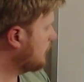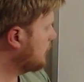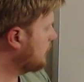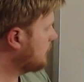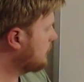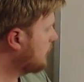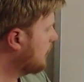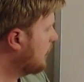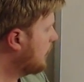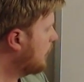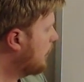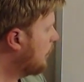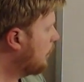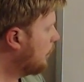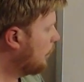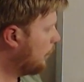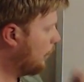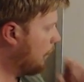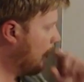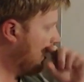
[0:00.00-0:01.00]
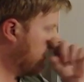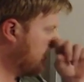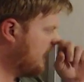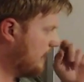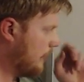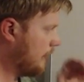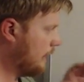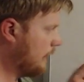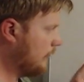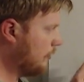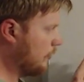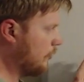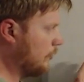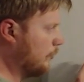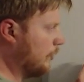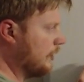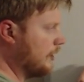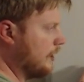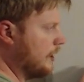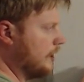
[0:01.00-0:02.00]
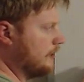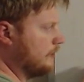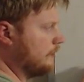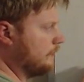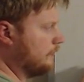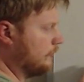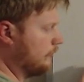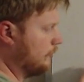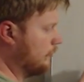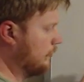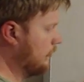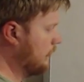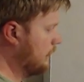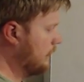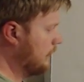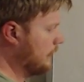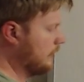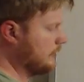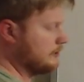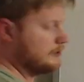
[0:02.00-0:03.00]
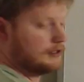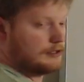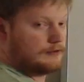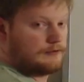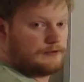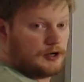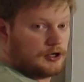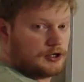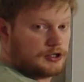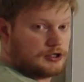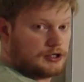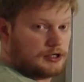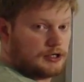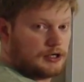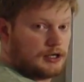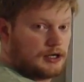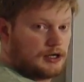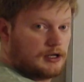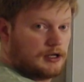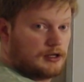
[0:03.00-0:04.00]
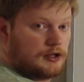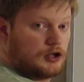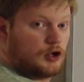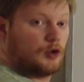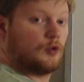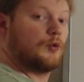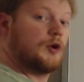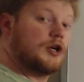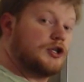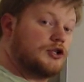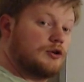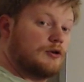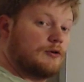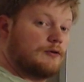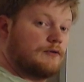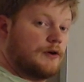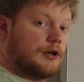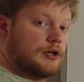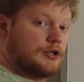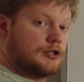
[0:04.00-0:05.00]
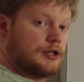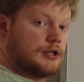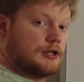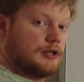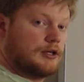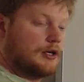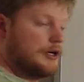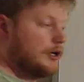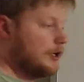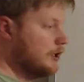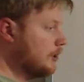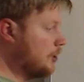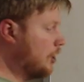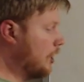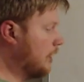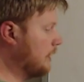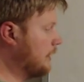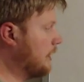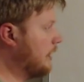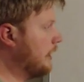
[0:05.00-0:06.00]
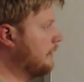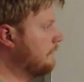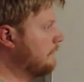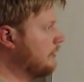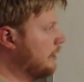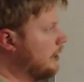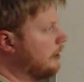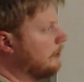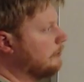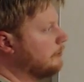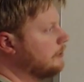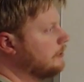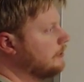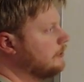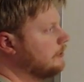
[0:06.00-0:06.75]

is, where or what interval is the function, the original function, concave up?